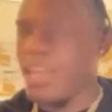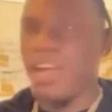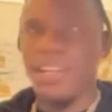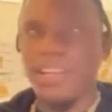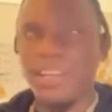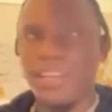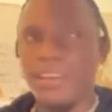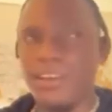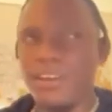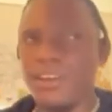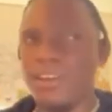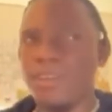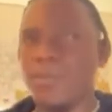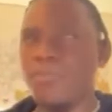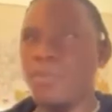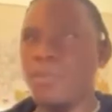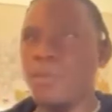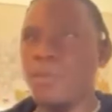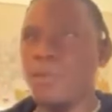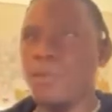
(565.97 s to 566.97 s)
And you have to take
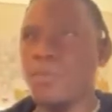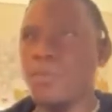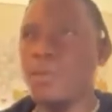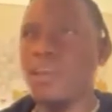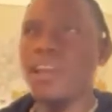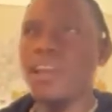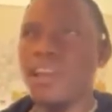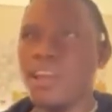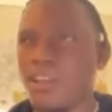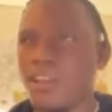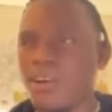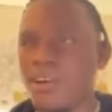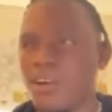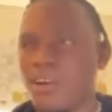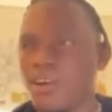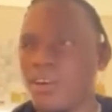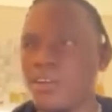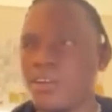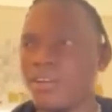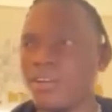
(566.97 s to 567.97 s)
care of the people who are bigger
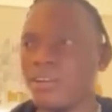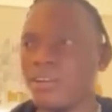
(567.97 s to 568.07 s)
than you?